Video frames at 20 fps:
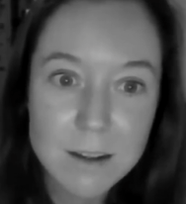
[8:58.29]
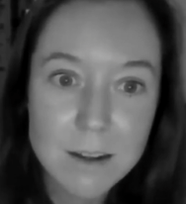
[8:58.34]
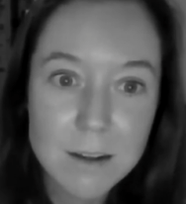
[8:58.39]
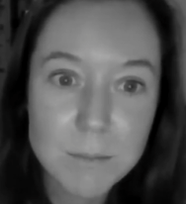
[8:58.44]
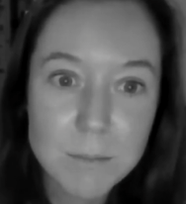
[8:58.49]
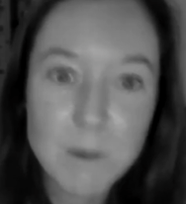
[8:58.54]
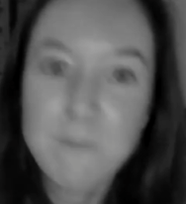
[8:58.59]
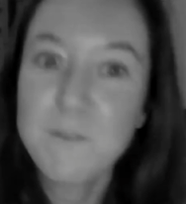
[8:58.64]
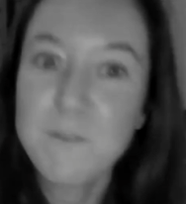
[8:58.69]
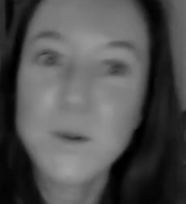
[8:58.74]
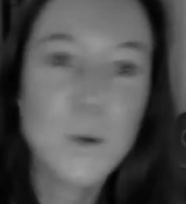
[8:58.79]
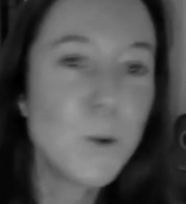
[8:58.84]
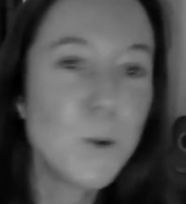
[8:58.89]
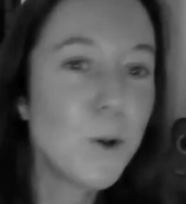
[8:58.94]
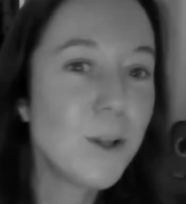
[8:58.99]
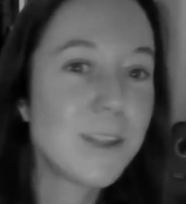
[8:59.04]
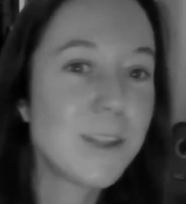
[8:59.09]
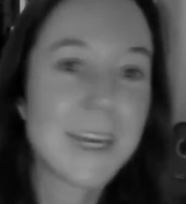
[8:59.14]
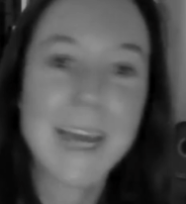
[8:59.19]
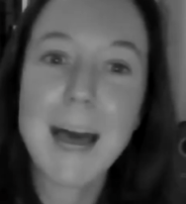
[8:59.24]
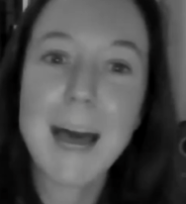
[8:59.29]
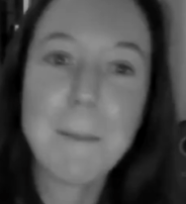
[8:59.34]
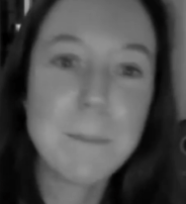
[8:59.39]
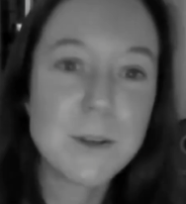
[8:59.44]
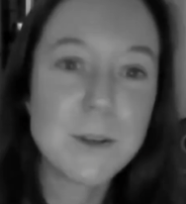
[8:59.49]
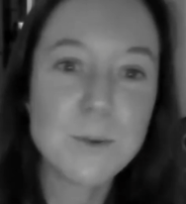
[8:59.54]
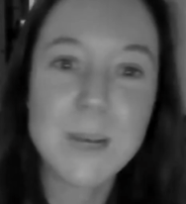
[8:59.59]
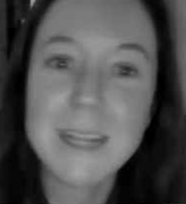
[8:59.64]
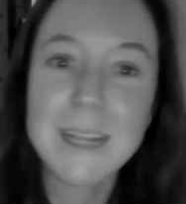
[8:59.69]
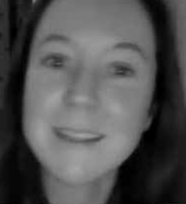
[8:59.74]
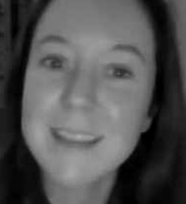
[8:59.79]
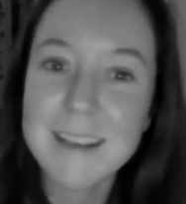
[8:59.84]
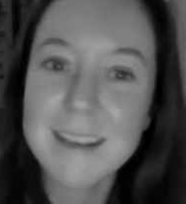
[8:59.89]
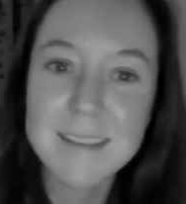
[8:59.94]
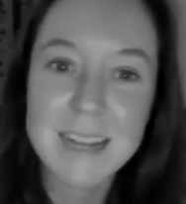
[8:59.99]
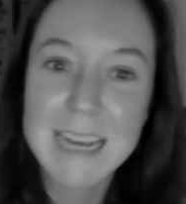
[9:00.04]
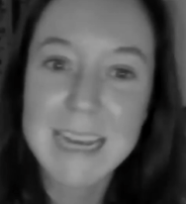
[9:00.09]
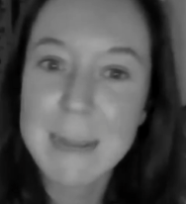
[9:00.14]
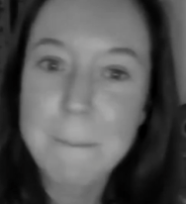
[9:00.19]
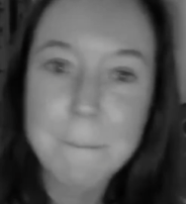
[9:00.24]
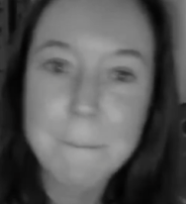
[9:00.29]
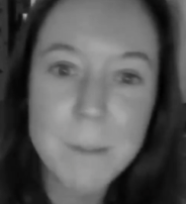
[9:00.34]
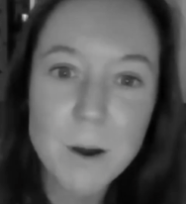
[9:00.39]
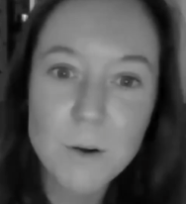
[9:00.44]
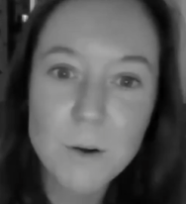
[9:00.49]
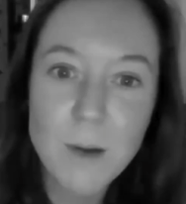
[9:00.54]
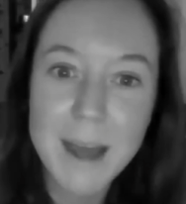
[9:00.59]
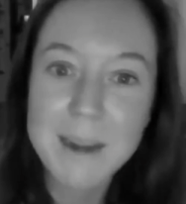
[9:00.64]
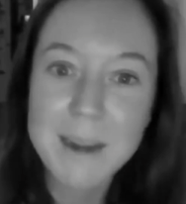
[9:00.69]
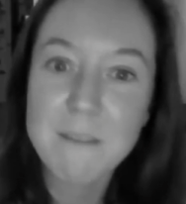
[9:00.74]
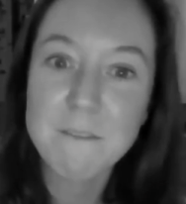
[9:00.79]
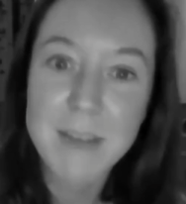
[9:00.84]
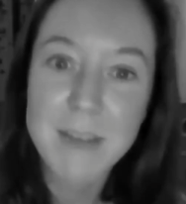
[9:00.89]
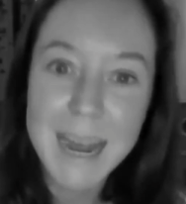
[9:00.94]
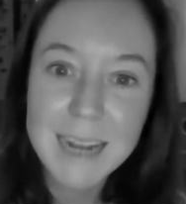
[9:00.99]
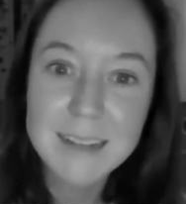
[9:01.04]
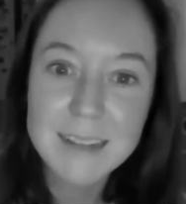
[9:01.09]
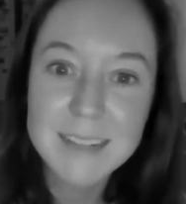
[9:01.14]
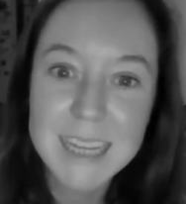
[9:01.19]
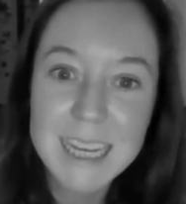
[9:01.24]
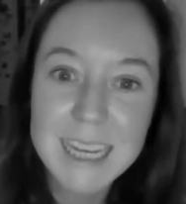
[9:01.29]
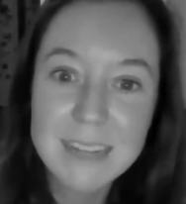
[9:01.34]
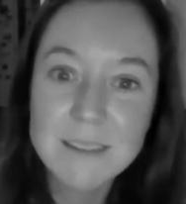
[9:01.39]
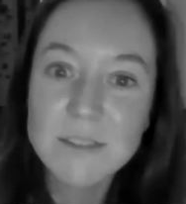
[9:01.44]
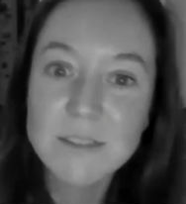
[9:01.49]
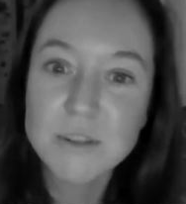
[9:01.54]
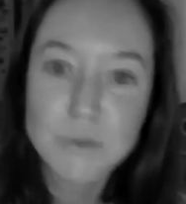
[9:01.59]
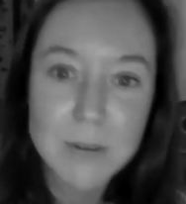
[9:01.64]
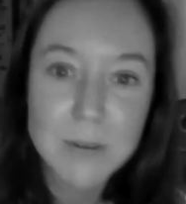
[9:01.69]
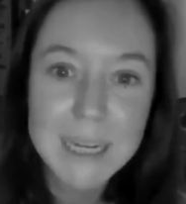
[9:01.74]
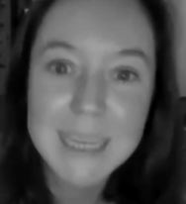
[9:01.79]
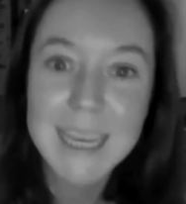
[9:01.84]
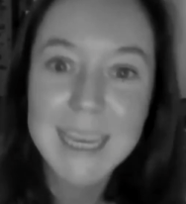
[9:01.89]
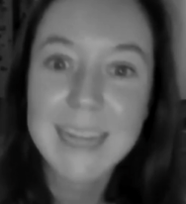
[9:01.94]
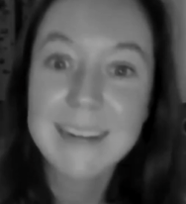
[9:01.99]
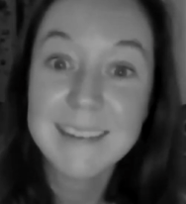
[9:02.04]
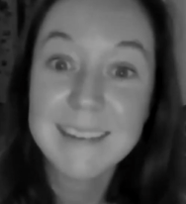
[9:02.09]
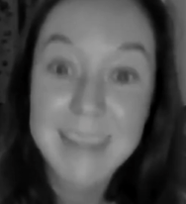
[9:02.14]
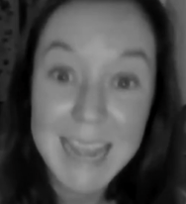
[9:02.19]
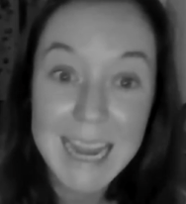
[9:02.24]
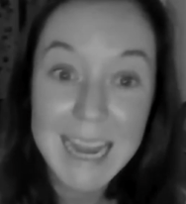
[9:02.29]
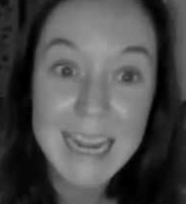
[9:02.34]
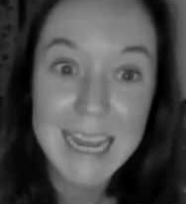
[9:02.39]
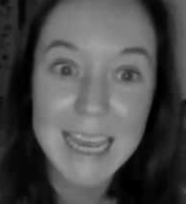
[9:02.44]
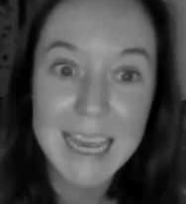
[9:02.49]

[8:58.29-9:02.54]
But fool, the gap between this limbo and a vaccine's shrinking daily.